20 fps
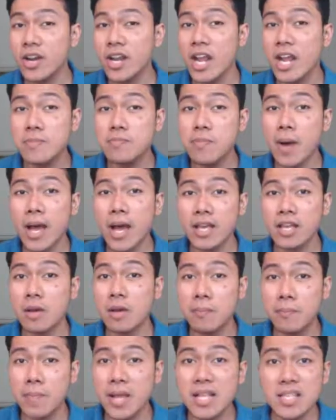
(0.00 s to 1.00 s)
in buying
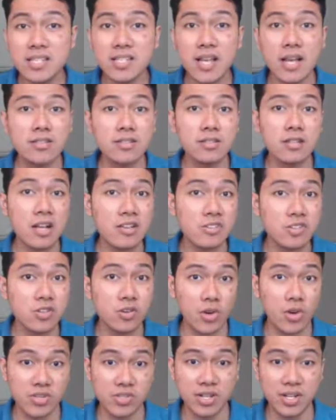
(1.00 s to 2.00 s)
a mid-size
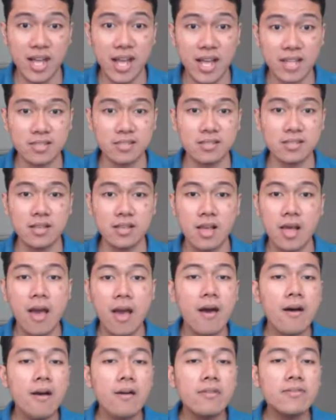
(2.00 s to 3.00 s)
luxury sedans.
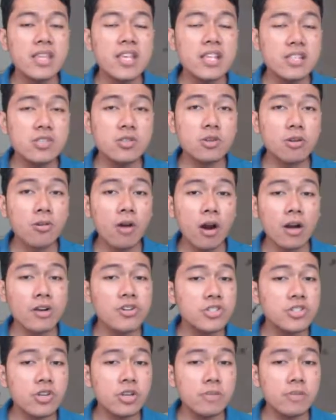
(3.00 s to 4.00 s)
These two
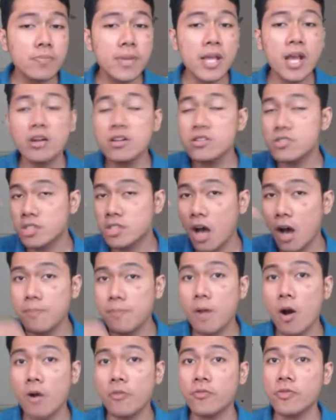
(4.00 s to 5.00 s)
cars should be on the
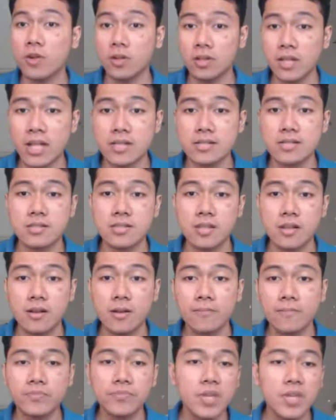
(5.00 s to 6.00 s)
top of your list.
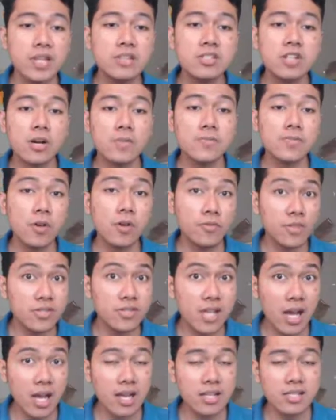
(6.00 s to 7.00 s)
In terms of
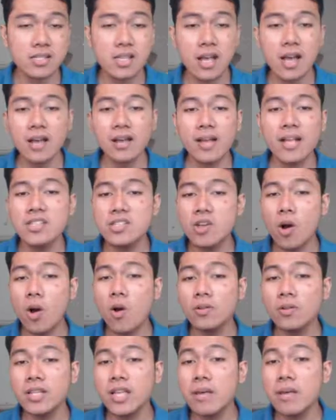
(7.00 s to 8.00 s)
designs, it's
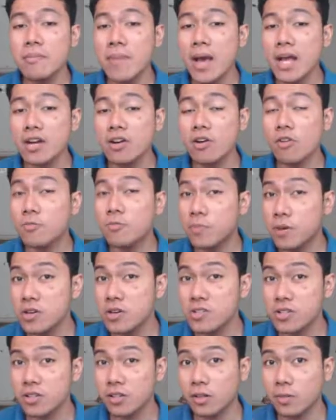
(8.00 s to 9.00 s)
only a matter of
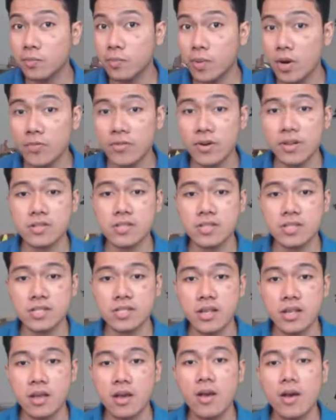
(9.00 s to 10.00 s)
personal preference.
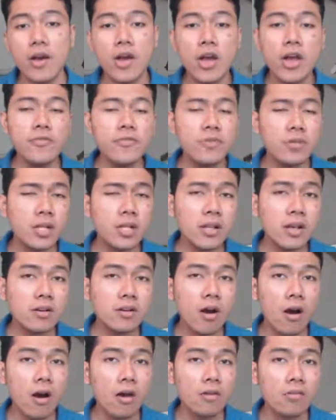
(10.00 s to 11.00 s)
If you like a
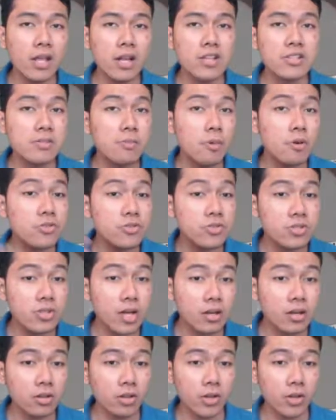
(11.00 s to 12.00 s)
car that is more
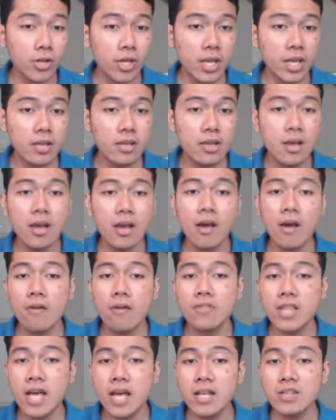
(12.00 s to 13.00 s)
subtle looking,
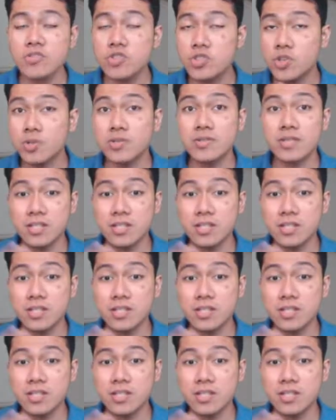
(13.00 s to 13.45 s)
then choose the